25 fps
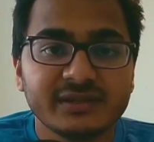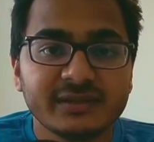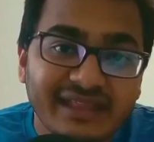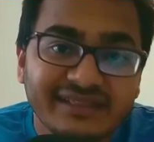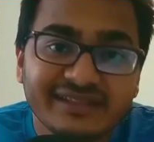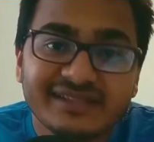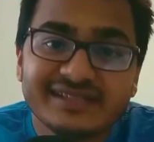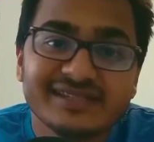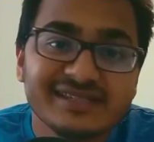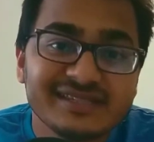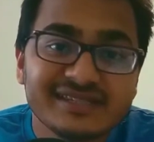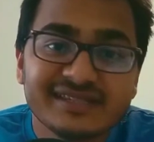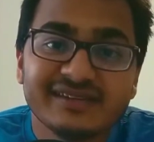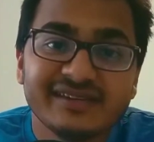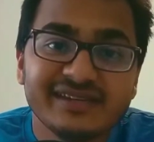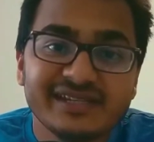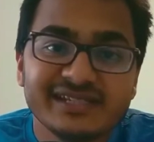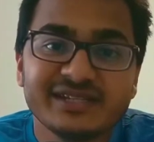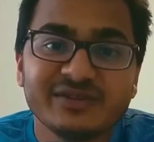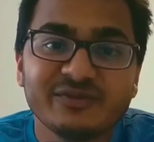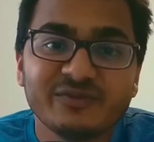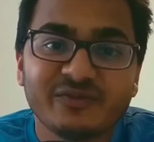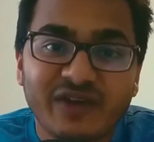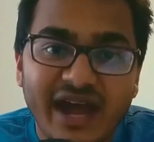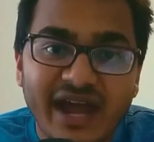And this is the
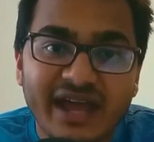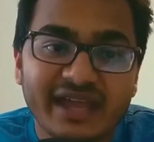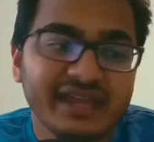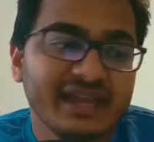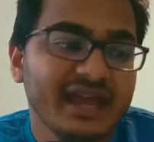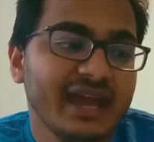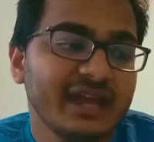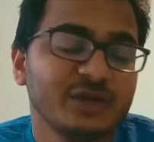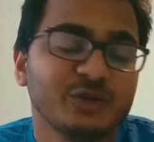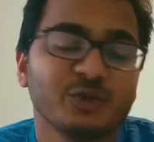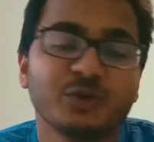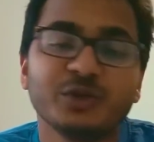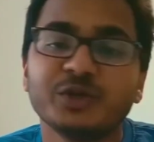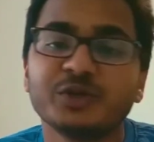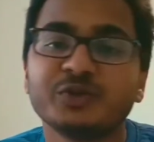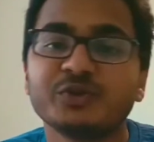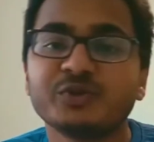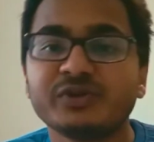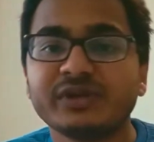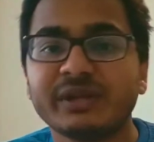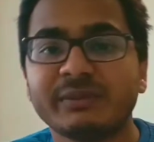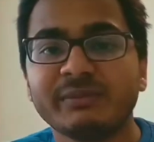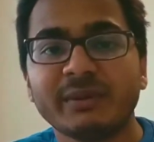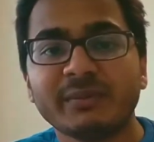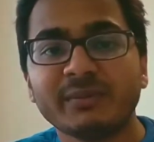reason why I told you
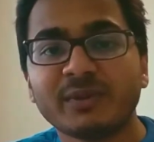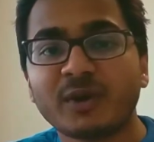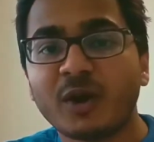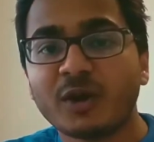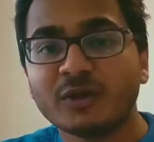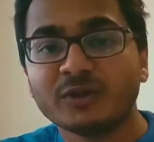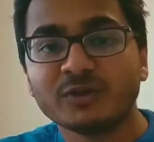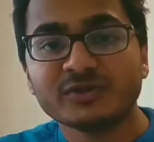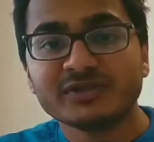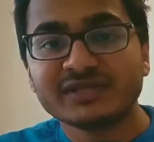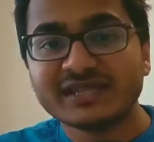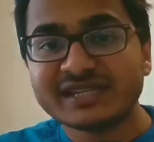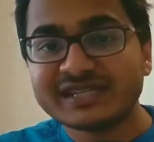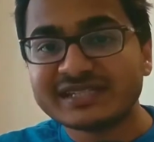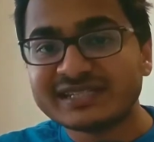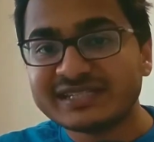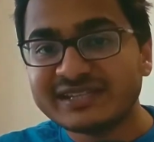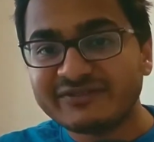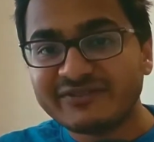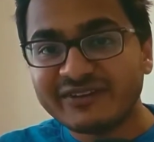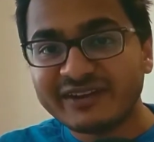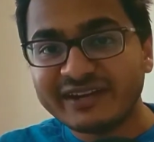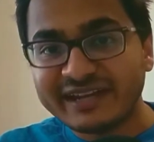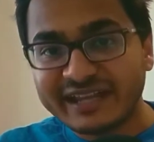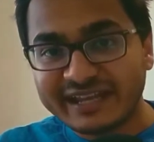to remember all those 6
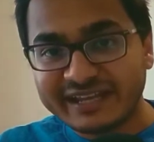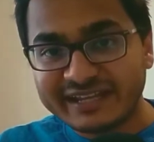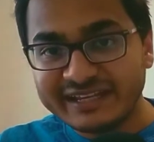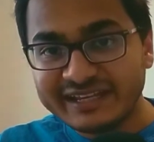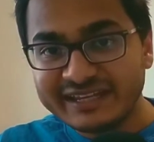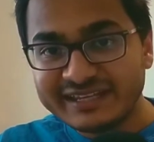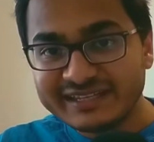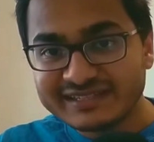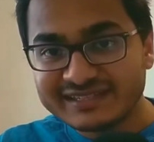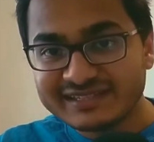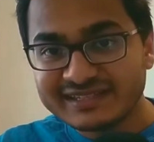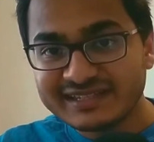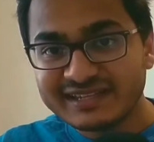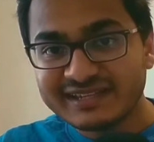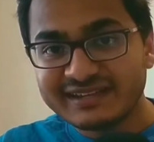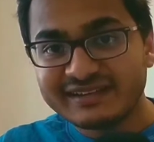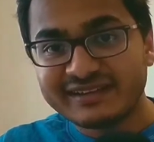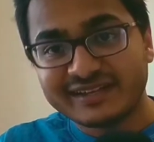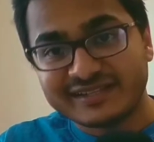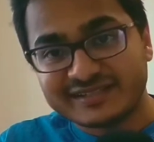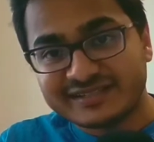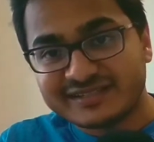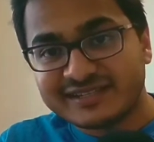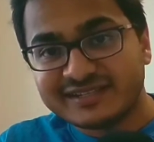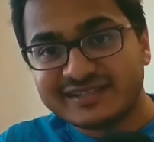different techniques
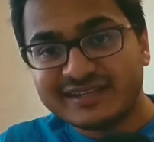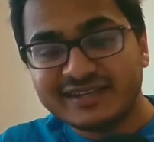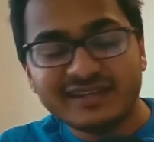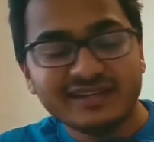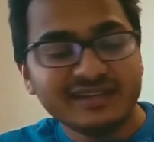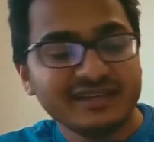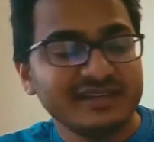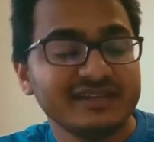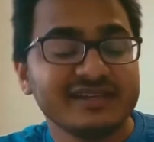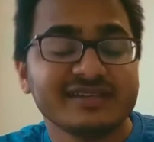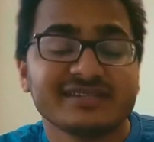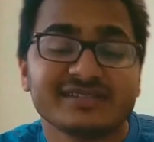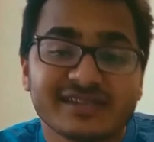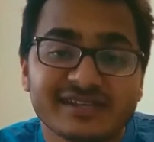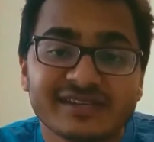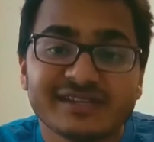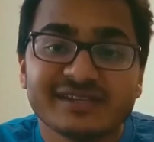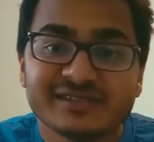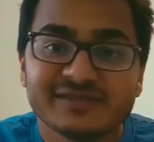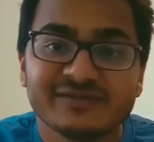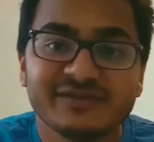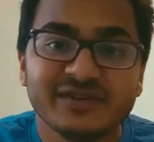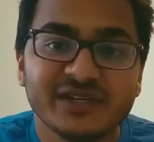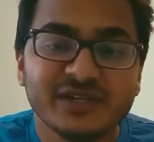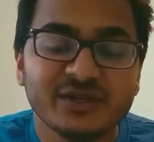in
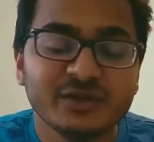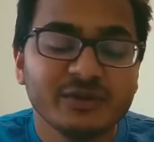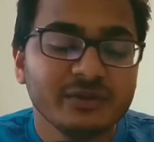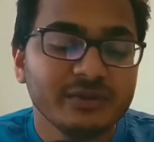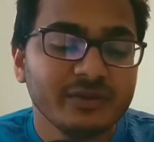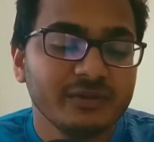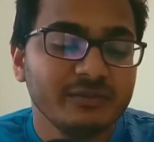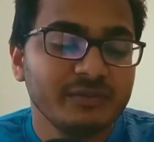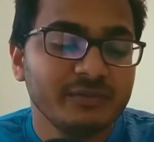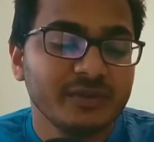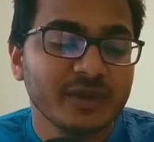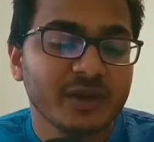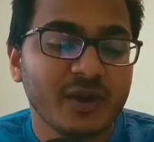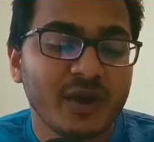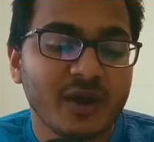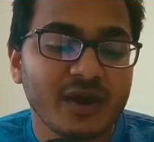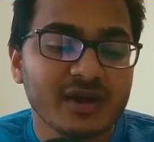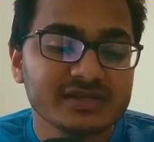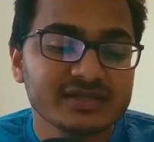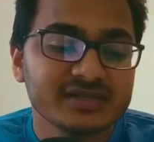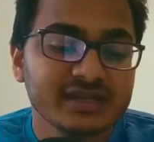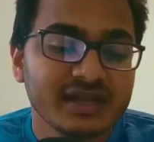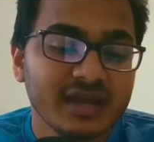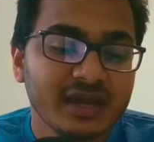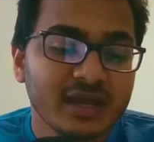yesterday's video,
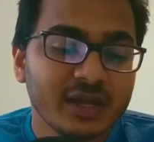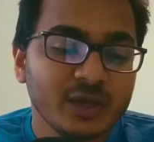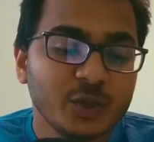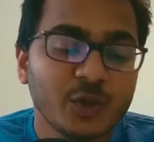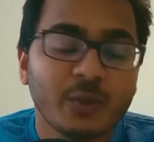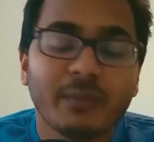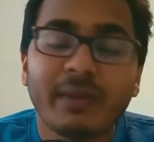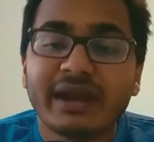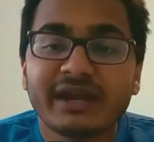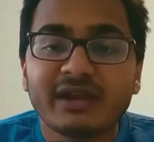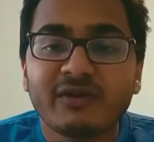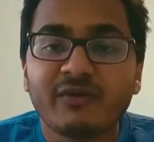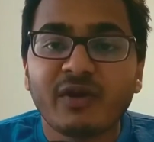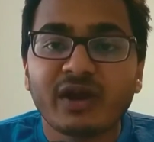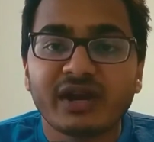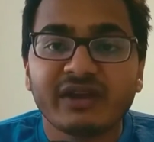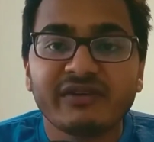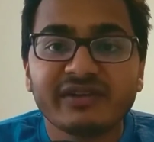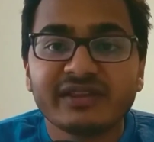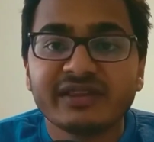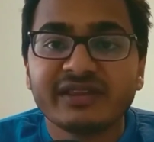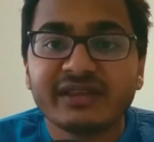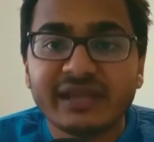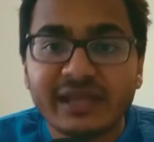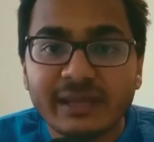because no matter
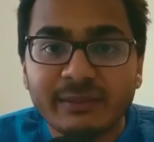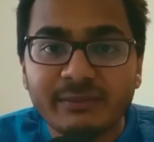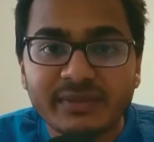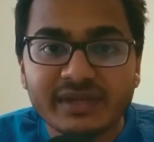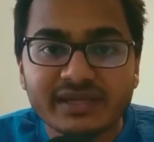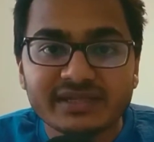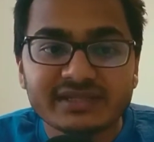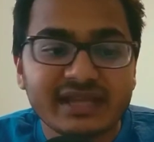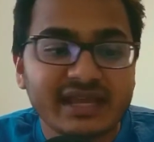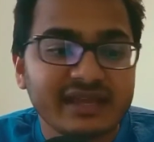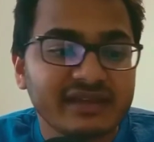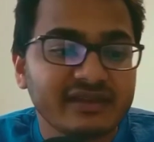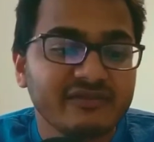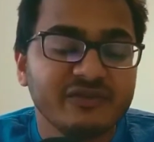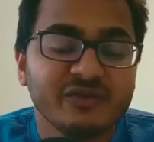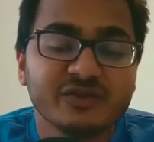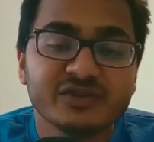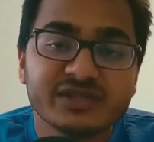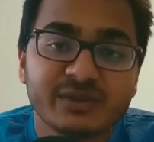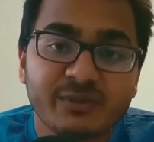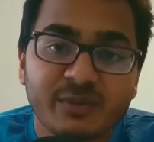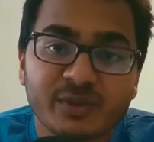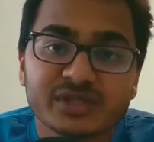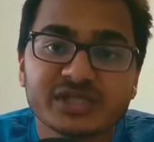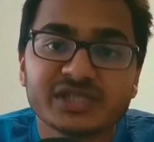whatever the name is, like
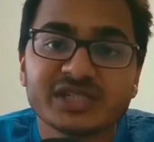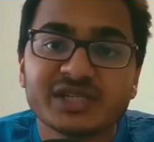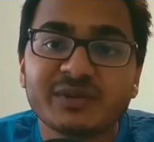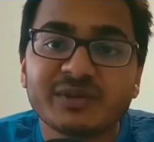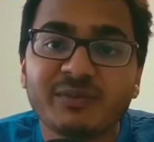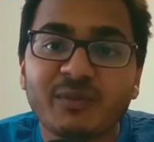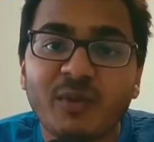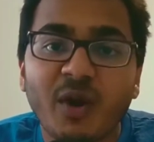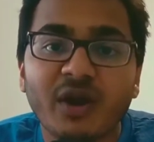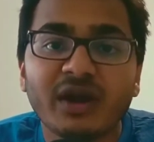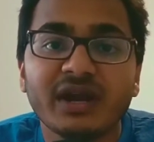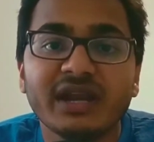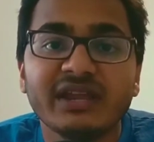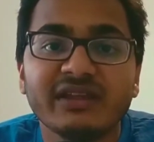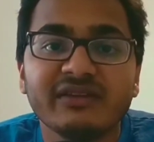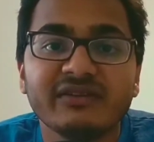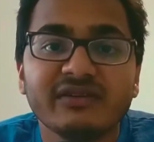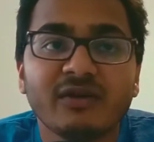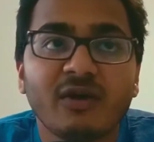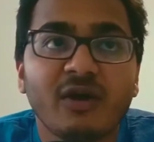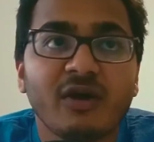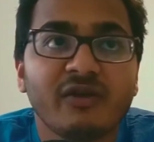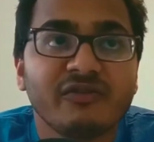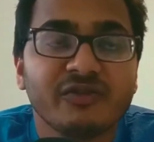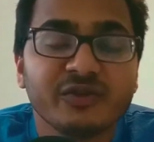fused deposition
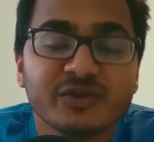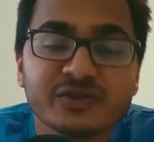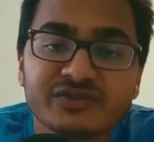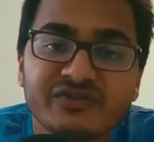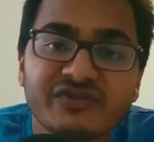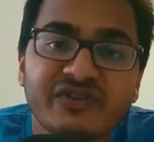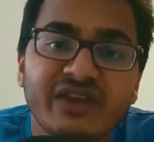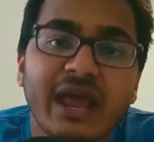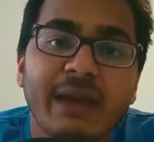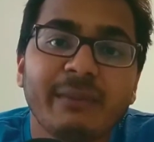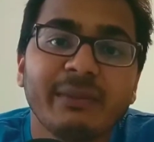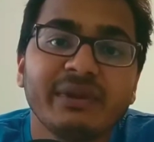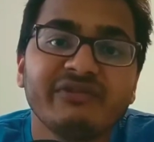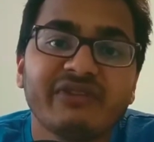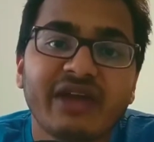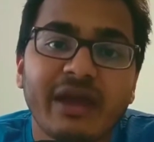modeling or fused filament